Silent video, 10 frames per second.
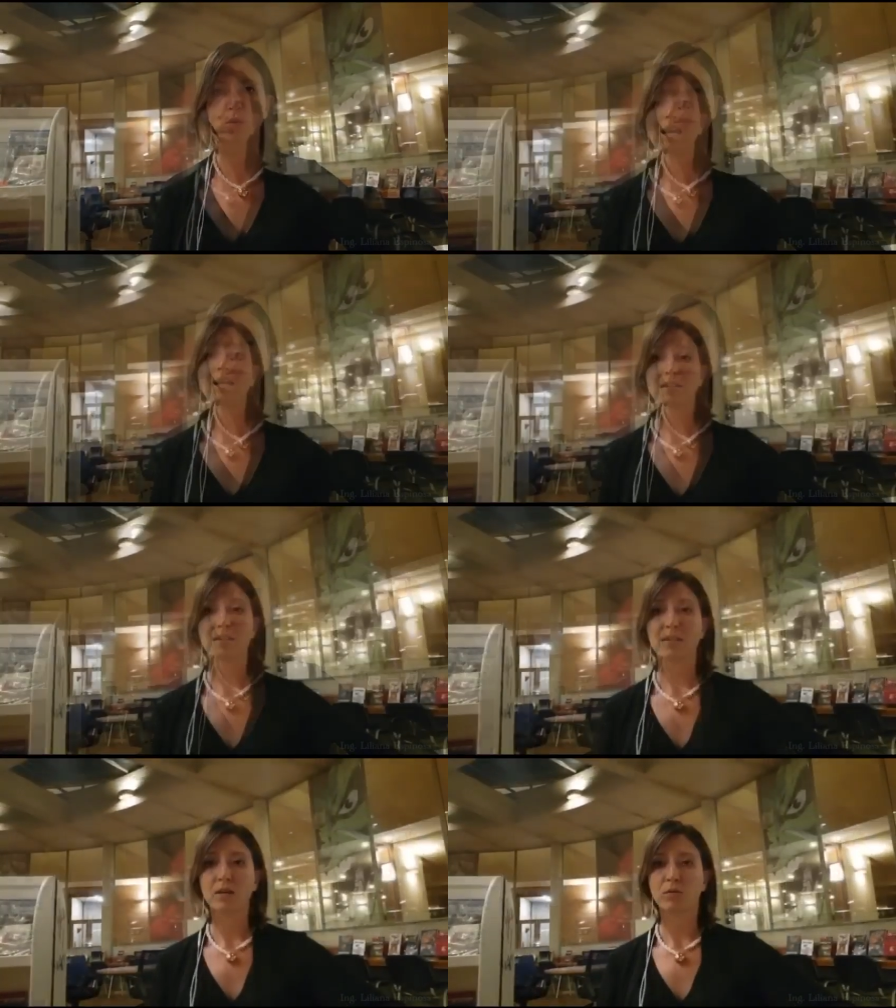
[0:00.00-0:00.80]
Let's
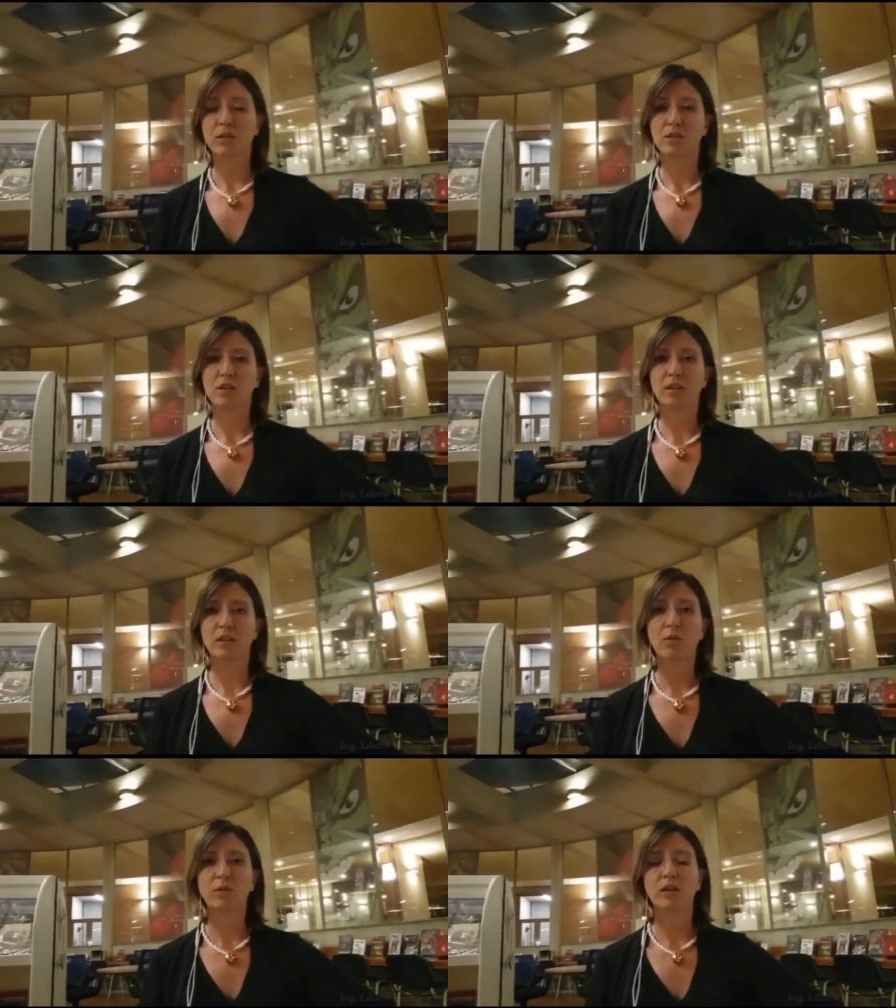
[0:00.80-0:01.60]
start with the
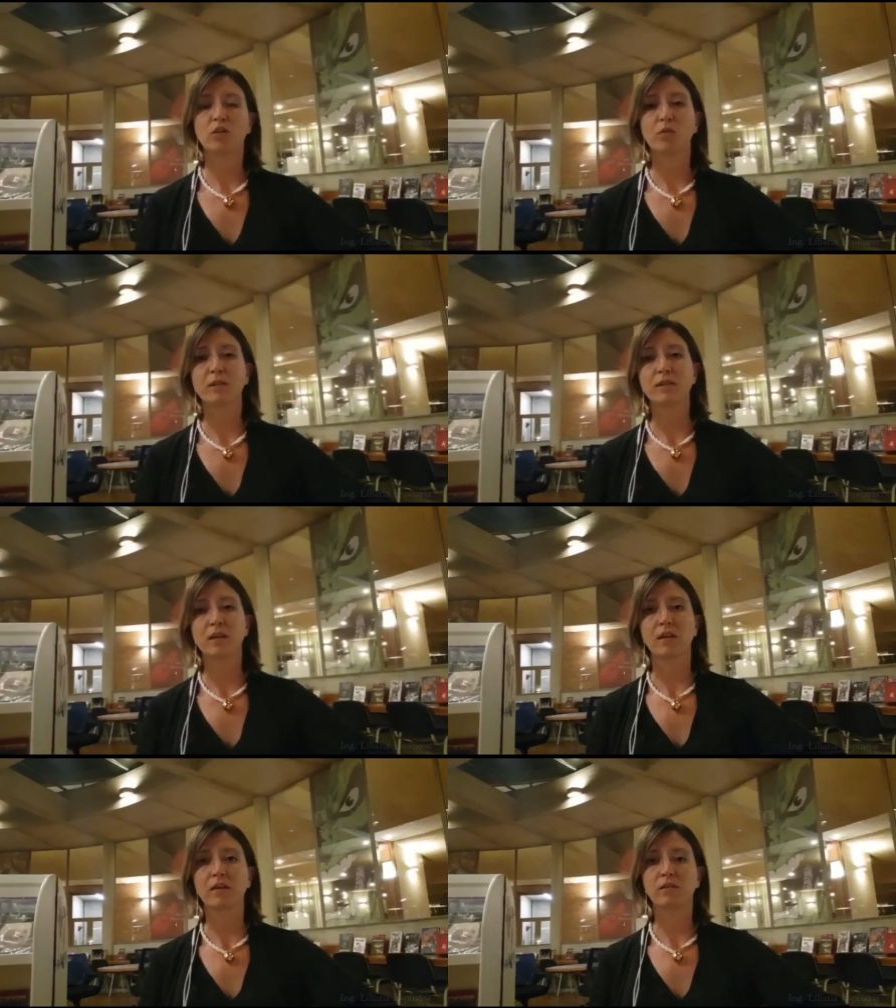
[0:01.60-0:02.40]
agenda with the topics that
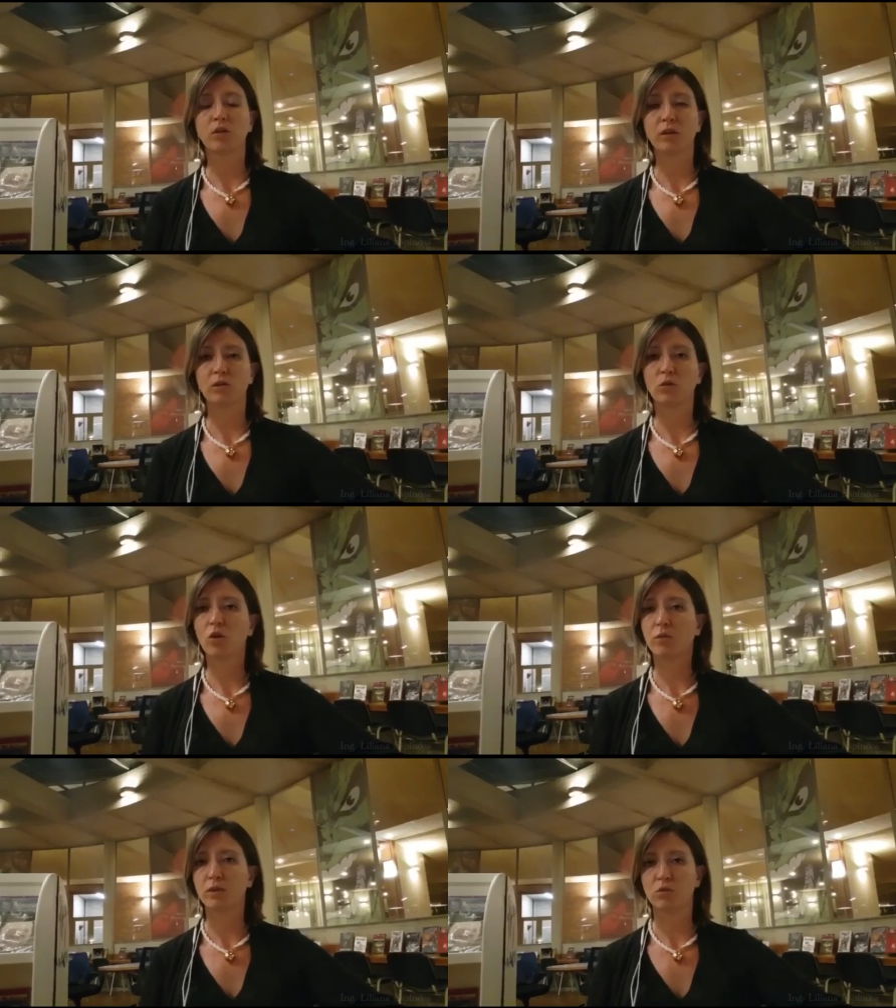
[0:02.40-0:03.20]
I am going to
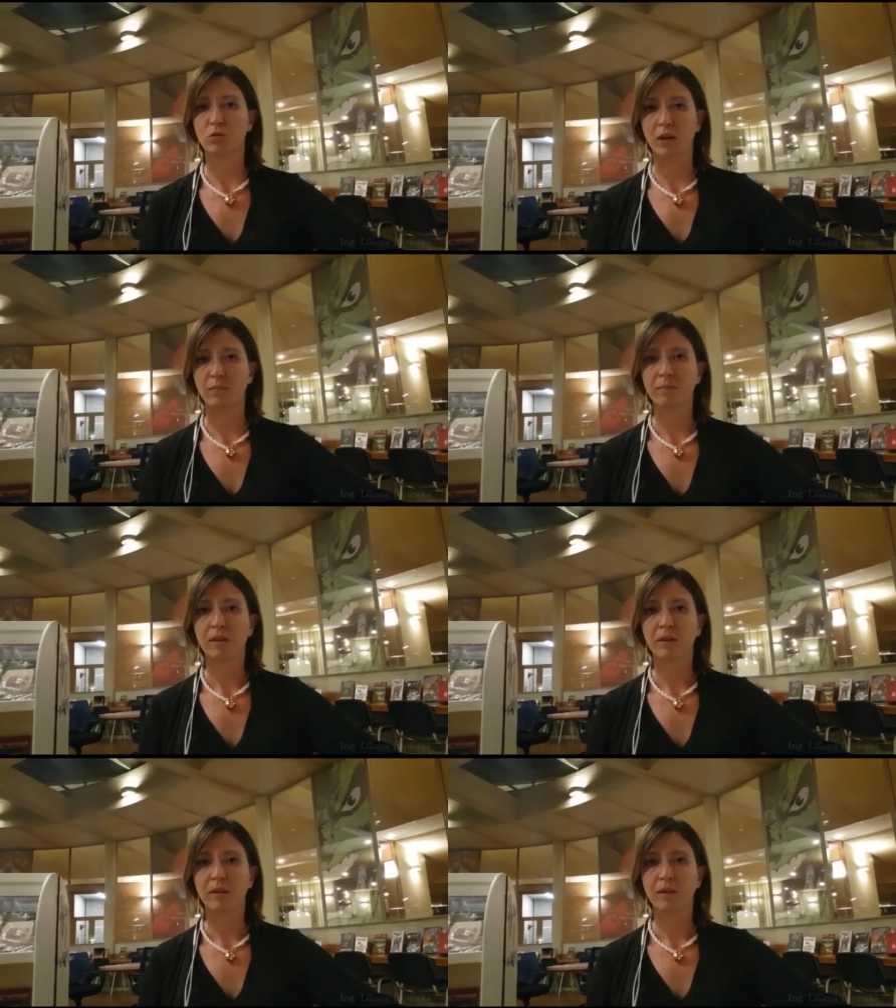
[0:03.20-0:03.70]
cover today.